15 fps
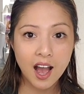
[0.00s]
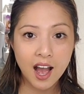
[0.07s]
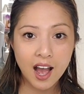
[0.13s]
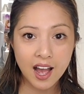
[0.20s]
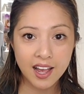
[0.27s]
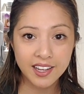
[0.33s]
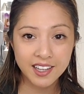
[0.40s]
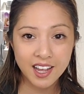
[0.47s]

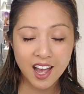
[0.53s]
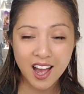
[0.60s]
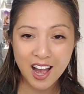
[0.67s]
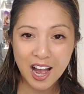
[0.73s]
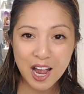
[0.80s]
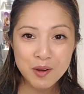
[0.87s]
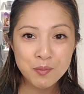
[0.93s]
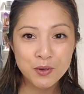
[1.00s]
Hi,
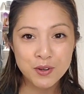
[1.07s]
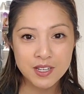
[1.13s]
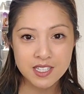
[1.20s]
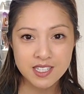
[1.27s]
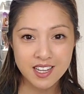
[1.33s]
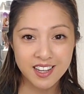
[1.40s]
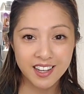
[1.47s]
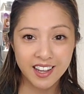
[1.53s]
I'm
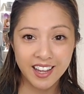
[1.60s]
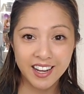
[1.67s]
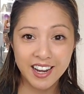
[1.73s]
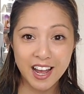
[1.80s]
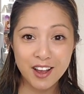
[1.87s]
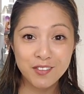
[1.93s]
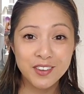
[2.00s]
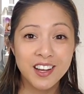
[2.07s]
Marissa, and
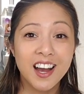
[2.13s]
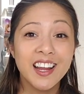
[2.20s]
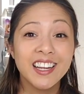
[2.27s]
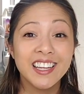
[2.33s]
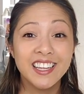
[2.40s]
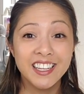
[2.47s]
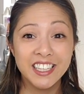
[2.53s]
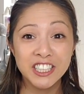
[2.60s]
I've got
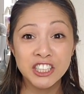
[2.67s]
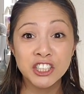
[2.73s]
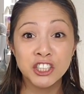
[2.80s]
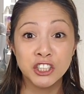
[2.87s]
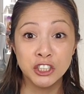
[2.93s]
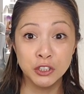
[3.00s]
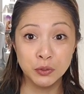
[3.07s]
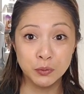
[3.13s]

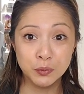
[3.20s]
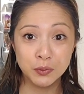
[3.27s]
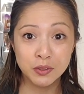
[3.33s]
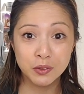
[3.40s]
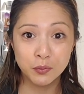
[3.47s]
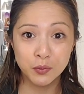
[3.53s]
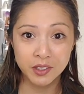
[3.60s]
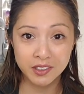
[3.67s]

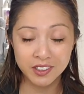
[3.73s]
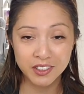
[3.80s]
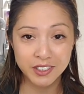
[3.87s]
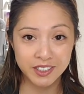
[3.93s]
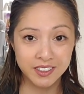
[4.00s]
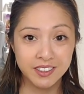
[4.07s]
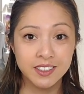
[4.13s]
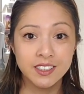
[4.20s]
issues with
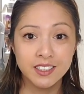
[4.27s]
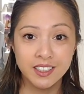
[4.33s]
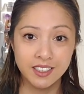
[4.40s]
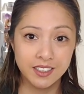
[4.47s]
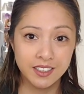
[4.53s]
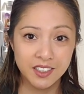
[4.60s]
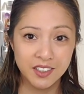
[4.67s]
congested skin.